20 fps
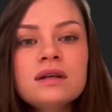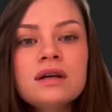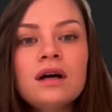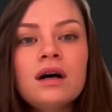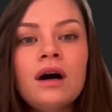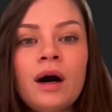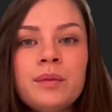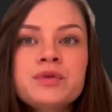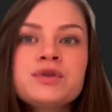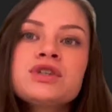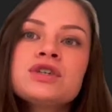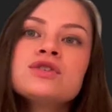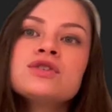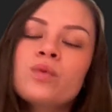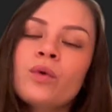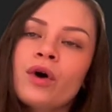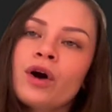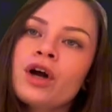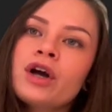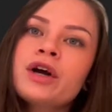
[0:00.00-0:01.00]
options
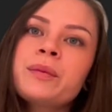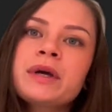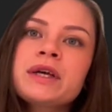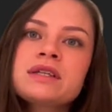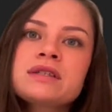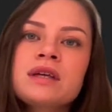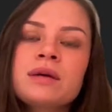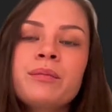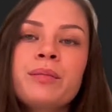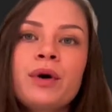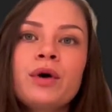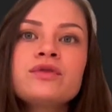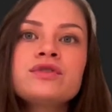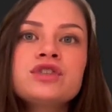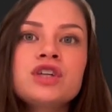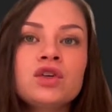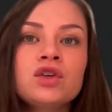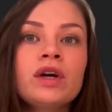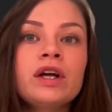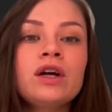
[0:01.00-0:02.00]
work because they both
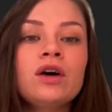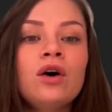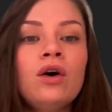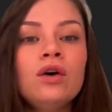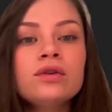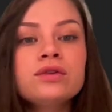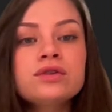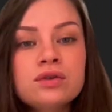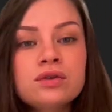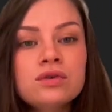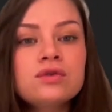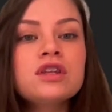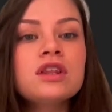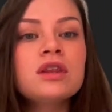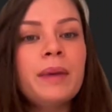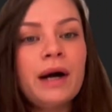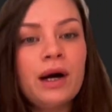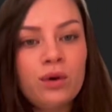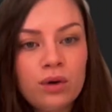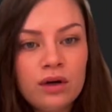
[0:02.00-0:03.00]
generate all 2 to the
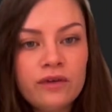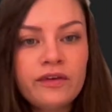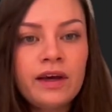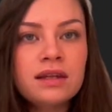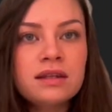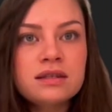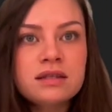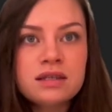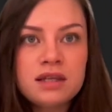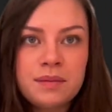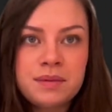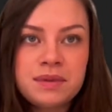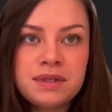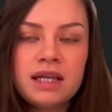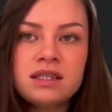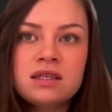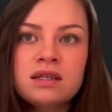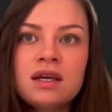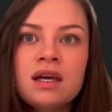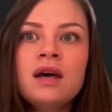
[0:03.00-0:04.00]
power of n
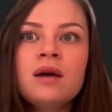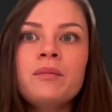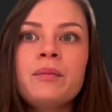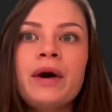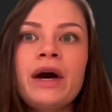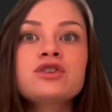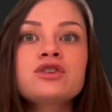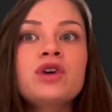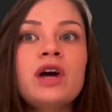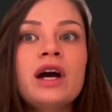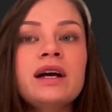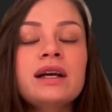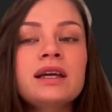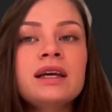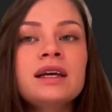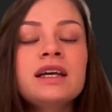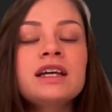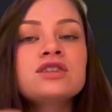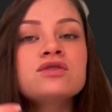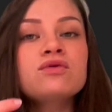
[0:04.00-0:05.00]
subsets.
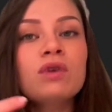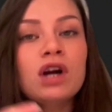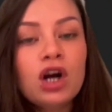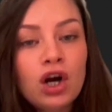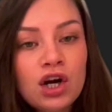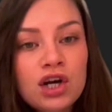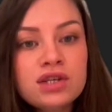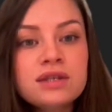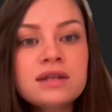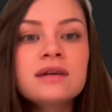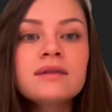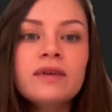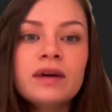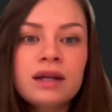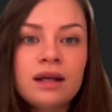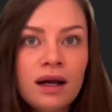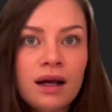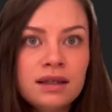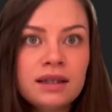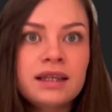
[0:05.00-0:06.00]
Backtracking is recursive and
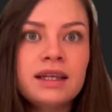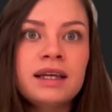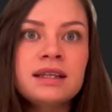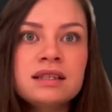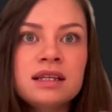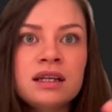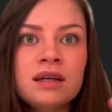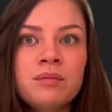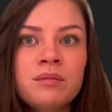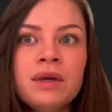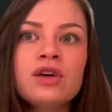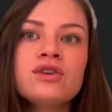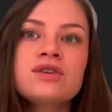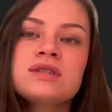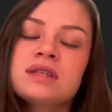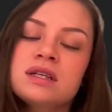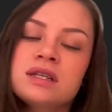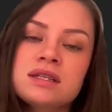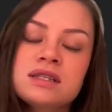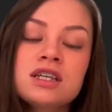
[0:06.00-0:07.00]
elegant, and it mirrors the
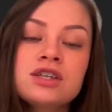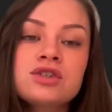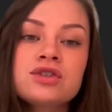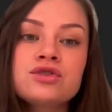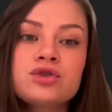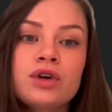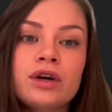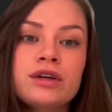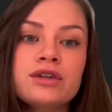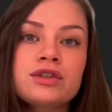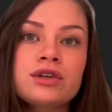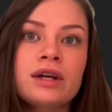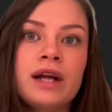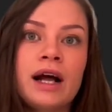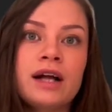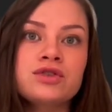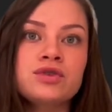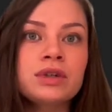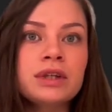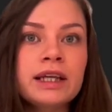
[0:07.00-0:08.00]
decision structure
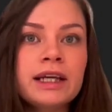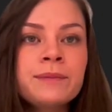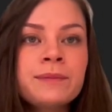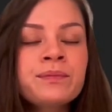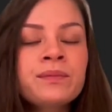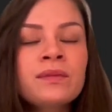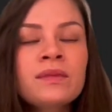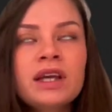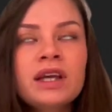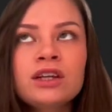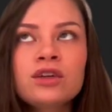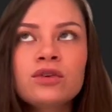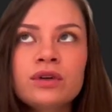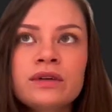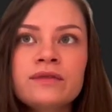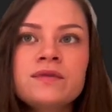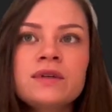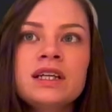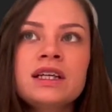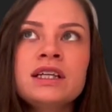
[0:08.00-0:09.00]
naturally.
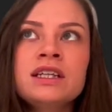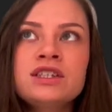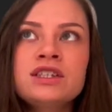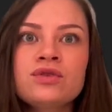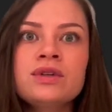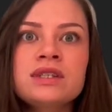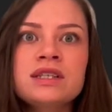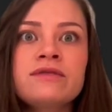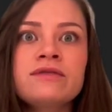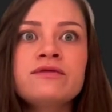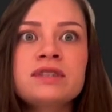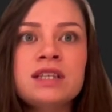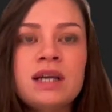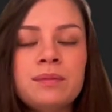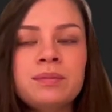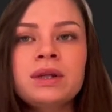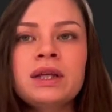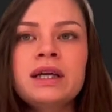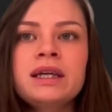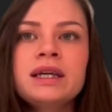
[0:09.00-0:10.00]
Iterative
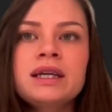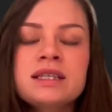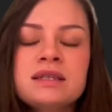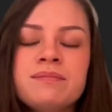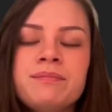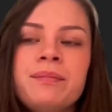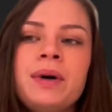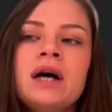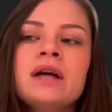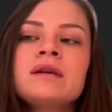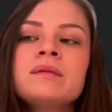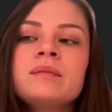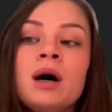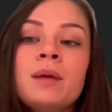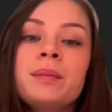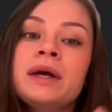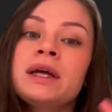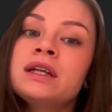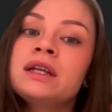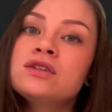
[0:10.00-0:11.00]
doubling is bottom-up
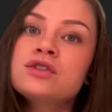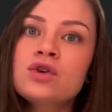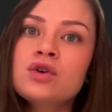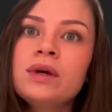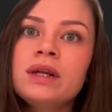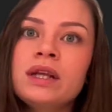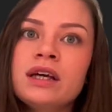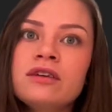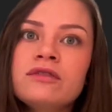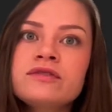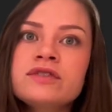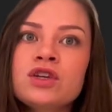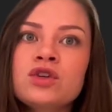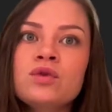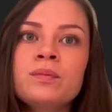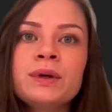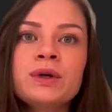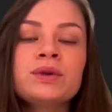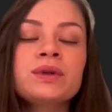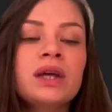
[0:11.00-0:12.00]
and intuitive, so you
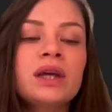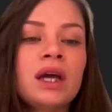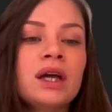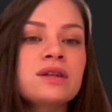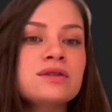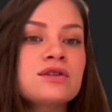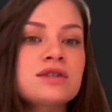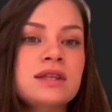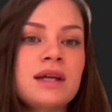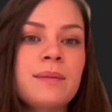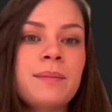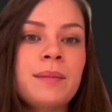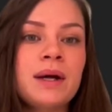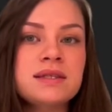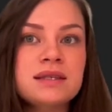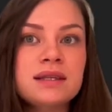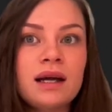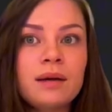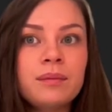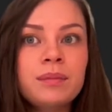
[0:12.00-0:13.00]
build the answer step by step.